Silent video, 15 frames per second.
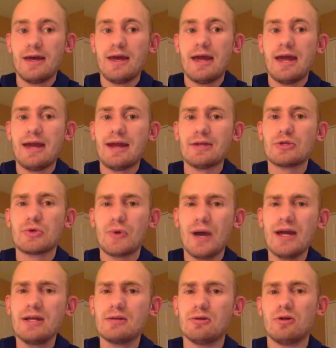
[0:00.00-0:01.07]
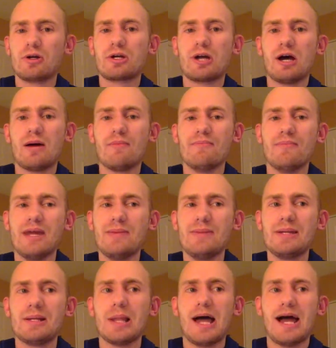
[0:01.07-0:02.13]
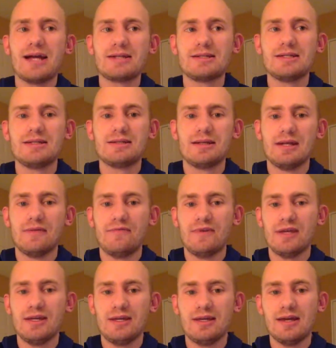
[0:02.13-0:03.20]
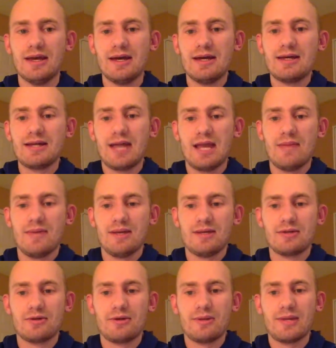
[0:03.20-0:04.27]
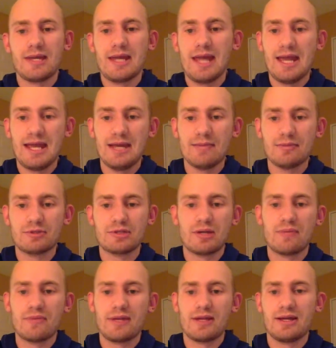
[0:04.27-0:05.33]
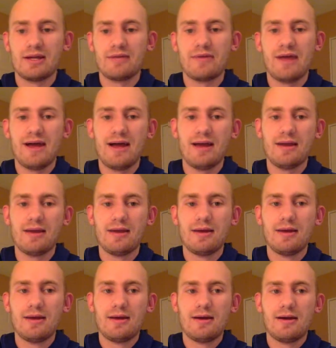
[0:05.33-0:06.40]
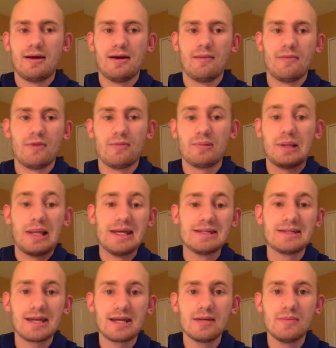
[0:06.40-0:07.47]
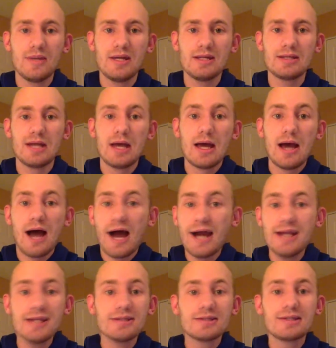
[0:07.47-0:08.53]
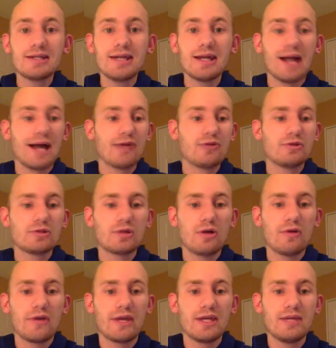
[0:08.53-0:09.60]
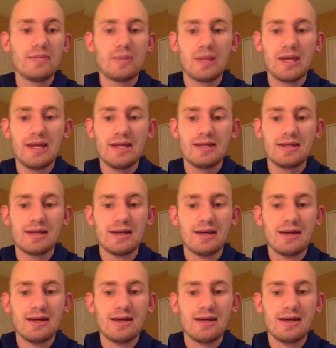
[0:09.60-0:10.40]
and I tried to look up maybe last season if he came in during the game or something like that to play second base. I didn't see it. I just saw that he played.